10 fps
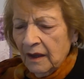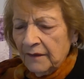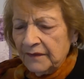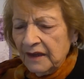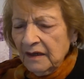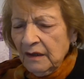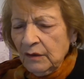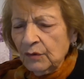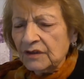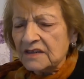Then
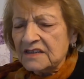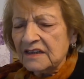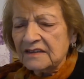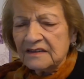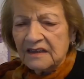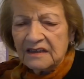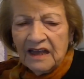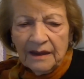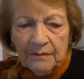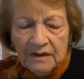2 days later they
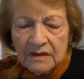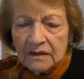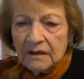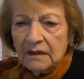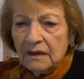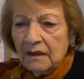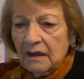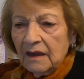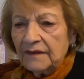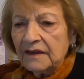come,
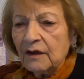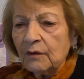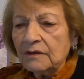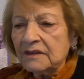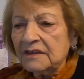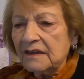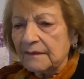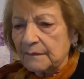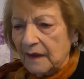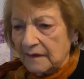and they called him
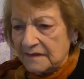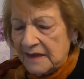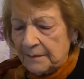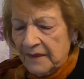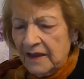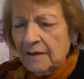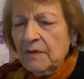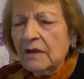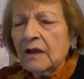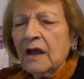as some
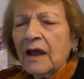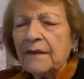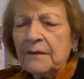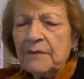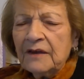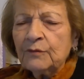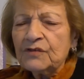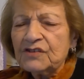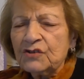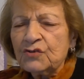name. And the man
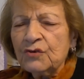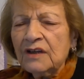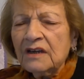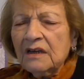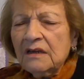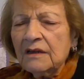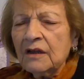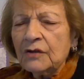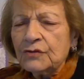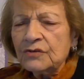was a jeweler,
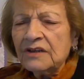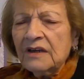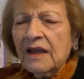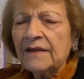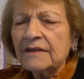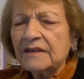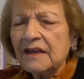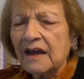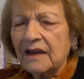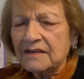and he
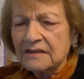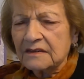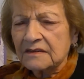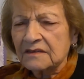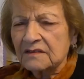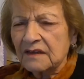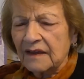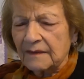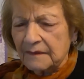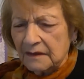asked
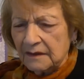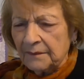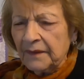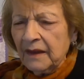the